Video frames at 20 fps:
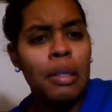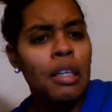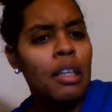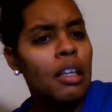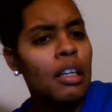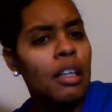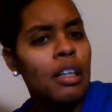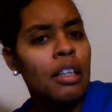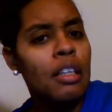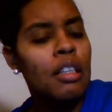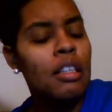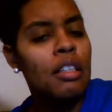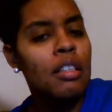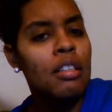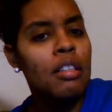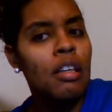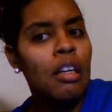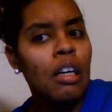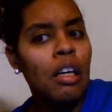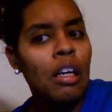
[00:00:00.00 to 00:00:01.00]

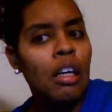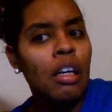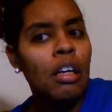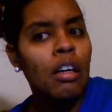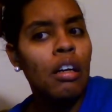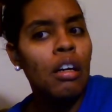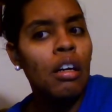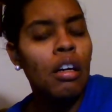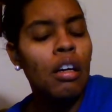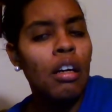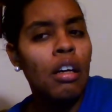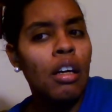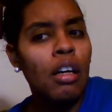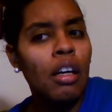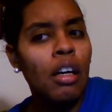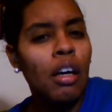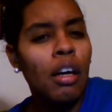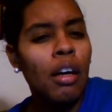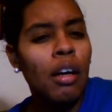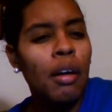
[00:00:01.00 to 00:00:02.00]
because
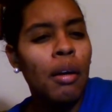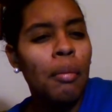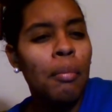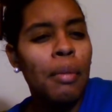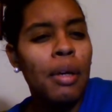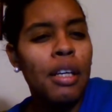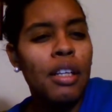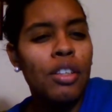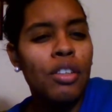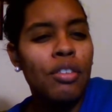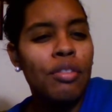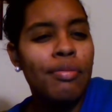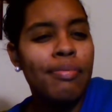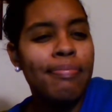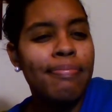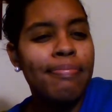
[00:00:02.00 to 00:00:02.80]
um, it